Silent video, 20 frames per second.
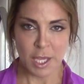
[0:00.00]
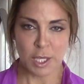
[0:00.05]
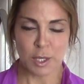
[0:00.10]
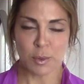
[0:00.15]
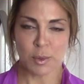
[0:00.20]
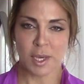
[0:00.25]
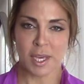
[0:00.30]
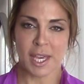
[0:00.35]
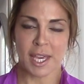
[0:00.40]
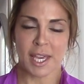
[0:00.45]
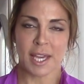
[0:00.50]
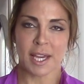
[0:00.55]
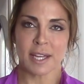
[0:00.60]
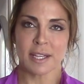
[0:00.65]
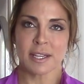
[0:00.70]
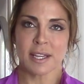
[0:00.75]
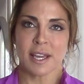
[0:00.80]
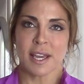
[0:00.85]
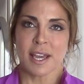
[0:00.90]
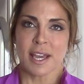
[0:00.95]
You
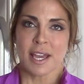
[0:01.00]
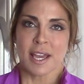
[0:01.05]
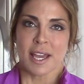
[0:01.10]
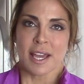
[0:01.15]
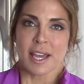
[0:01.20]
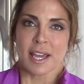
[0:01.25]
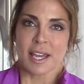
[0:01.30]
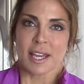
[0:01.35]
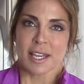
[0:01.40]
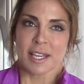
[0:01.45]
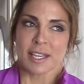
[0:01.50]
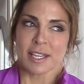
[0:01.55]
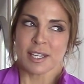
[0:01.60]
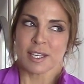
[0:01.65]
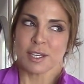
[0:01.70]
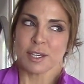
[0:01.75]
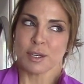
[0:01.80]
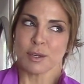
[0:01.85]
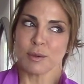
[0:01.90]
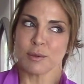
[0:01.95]
can't
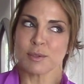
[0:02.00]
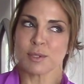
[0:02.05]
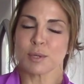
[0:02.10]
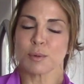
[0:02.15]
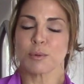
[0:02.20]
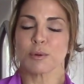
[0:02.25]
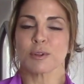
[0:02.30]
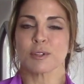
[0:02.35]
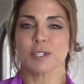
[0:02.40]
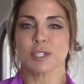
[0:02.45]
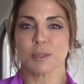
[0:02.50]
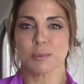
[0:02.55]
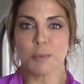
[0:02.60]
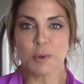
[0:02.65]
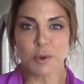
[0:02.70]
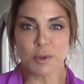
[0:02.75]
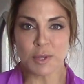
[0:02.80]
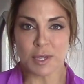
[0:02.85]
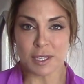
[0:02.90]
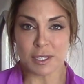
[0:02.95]
use the word
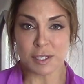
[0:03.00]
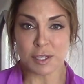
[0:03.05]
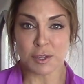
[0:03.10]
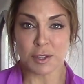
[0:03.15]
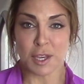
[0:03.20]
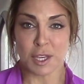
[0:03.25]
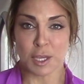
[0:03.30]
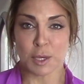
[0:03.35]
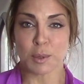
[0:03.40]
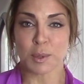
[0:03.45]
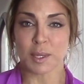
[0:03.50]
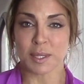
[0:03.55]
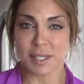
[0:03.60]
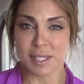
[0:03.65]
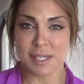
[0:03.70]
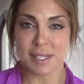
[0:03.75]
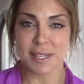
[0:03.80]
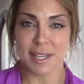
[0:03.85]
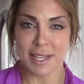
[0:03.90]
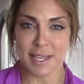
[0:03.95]
smoothie so that you can
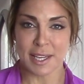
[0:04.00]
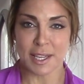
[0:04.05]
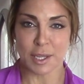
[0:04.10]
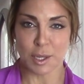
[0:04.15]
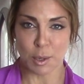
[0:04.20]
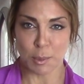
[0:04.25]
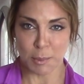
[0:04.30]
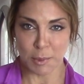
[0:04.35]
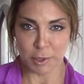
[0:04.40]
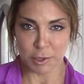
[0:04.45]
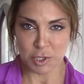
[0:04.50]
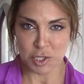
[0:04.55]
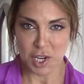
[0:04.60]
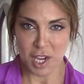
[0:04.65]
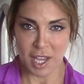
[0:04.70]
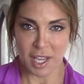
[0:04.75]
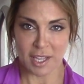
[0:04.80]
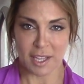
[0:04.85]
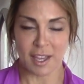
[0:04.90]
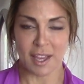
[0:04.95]
sneak in your
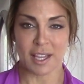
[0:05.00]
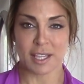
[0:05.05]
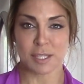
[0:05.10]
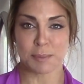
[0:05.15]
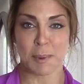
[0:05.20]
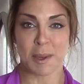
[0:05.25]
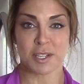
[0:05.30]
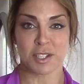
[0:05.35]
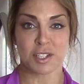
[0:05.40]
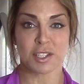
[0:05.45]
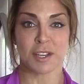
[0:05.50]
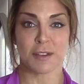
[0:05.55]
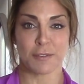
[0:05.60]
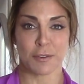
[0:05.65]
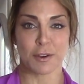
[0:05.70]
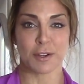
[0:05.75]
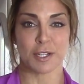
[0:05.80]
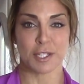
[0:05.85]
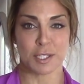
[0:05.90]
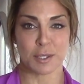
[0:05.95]
milkshake, especially if
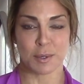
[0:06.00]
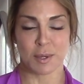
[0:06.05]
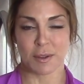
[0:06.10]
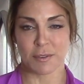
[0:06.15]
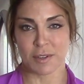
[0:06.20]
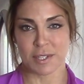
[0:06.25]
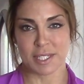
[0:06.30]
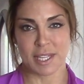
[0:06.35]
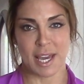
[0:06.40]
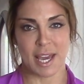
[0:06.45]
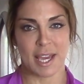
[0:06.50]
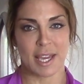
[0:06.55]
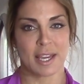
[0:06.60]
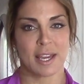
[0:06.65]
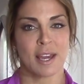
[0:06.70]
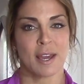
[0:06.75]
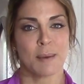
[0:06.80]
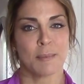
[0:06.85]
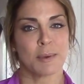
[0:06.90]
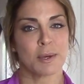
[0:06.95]
you're gonna do it every day.
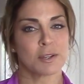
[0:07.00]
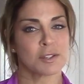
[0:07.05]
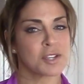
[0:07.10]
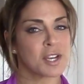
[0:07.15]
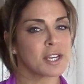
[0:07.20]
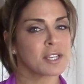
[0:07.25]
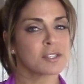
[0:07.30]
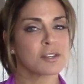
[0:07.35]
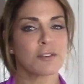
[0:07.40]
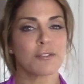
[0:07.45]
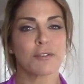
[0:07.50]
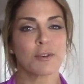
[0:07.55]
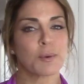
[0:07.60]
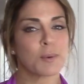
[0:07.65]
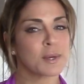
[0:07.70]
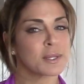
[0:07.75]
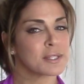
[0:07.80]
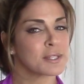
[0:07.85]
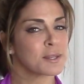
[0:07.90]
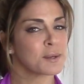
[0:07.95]
Milkshakes are for
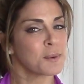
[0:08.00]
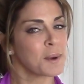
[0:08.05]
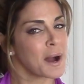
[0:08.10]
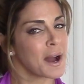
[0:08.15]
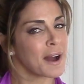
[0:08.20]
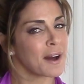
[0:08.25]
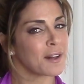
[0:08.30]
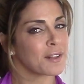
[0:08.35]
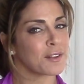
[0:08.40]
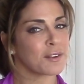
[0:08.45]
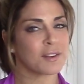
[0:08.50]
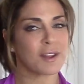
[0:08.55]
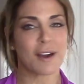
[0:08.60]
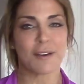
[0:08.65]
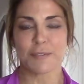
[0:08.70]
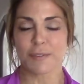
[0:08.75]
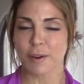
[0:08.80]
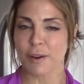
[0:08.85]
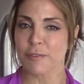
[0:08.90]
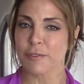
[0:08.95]
once in a while, they're
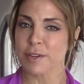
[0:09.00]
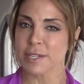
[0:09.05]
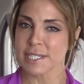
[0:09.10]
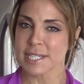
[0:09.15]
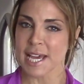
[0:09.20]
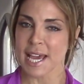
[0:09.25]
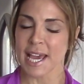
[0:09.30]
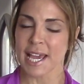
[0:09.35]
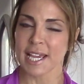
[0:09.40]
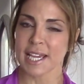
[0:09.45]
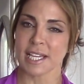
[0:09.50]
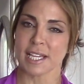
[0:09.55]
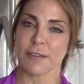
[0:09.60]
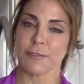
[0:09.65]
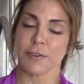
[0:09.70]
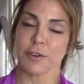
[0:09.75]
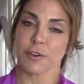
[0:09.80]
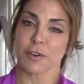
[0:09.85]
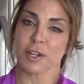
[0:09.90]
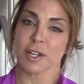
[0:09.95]
not for every day, and
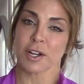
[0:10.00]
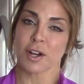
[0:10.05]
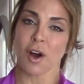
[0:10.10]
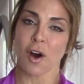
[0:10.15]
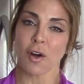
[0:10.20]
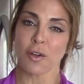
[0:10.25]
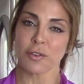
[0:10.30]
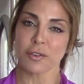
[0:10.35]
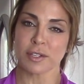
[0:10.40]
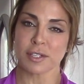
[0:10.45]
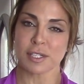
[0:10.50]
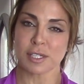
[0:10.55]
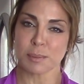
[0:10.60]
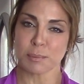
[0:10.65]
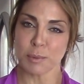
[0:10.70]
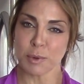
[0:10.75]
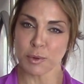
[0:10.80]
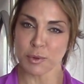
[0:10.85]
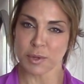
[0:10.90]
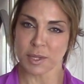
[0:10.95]
if you're gonna call it a
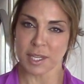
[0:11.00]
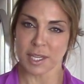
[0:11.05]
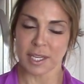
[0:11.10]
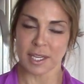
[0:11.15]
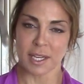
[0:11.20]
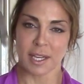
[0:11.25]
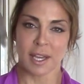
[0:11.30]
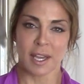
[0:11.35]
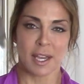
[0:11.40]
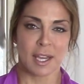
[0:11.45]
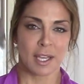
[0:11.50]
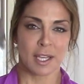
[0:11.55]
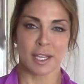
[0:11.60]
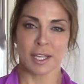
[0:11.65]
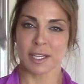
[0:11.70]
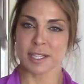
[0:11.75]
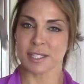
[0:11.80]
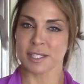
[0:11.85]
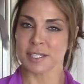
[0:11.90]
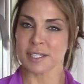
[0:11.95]
smoothie,
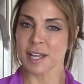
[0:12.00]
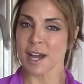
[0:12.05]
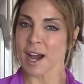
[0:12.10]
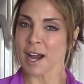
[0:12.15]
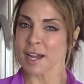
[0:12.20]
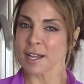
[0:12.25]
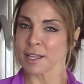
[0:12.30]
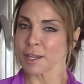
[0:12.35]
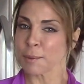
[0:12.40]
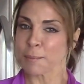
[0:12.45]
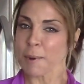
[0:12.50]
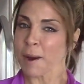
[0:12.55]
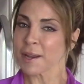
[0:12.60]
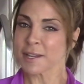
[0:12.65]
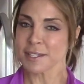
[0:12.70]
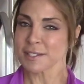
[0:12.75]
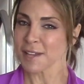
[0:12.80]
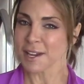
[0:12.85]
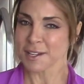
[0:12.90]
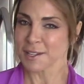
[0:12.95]
it's not, your
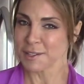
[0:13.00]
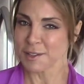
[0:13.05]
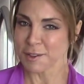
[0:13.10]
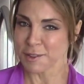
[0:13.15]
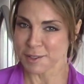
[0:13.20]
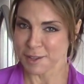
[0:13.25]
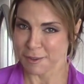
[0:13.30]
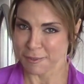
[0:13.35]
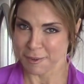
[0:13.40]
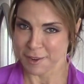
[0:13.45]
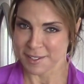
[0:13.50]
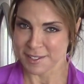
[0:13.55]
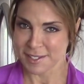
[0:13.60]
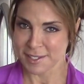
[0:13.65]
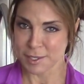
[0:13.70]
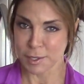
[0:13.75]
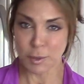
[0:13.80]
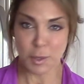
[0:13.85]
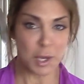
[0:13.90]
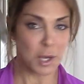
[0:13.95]
body's not gonna know the
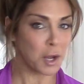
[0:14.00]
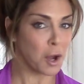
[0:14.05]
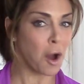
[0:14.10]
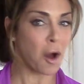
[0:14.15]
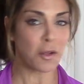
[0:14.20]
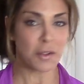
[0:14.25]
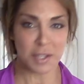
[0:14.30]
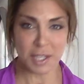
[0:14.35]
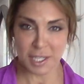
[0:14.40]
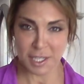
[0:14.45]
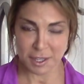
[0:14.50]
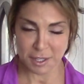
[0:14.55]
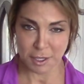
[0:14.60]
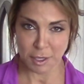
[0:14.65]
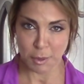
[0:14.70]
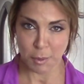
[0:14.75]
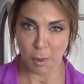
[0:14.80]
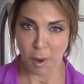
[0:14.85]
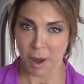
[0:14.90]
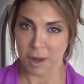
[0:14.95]
difference. You can call it anything
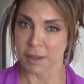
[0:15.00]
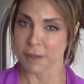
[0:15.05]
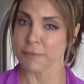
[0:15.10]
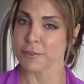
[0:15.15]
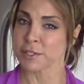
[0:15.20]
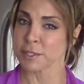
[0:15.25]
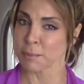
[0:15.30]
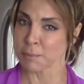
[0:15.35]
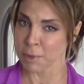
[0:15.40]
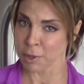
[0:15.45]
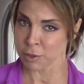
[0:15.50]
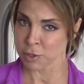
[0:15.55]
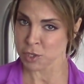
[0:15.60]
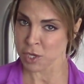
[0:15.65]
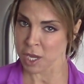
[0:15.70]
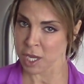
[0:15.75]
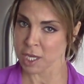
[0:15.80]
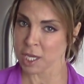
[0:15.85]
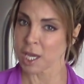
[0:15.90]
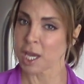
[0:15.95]
you want. If it's a
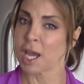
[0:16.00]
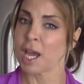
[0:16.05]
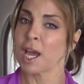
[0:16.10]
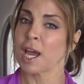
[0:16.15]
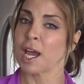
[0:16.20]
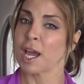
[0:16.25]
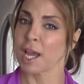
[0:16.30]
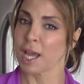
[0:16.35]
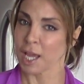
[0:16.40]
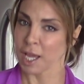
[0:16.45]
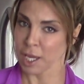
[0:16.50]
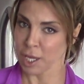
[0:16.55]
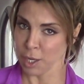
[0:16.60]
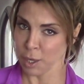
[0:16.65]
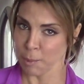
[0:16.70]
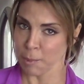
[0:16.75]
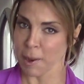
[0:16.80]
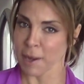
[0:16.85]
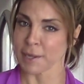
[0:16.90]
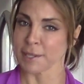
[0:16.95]
milkshake,
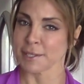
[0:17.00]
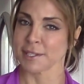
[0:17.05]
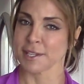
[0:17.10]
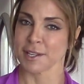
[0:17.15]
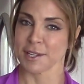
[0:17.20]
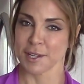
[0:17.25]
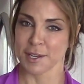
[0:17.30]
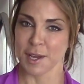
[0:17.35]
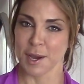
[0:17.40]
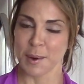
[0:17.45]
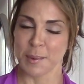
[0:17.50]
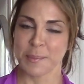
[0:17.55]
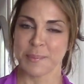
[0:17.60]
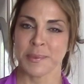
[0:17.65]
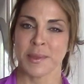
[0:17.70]
your body's gonna know.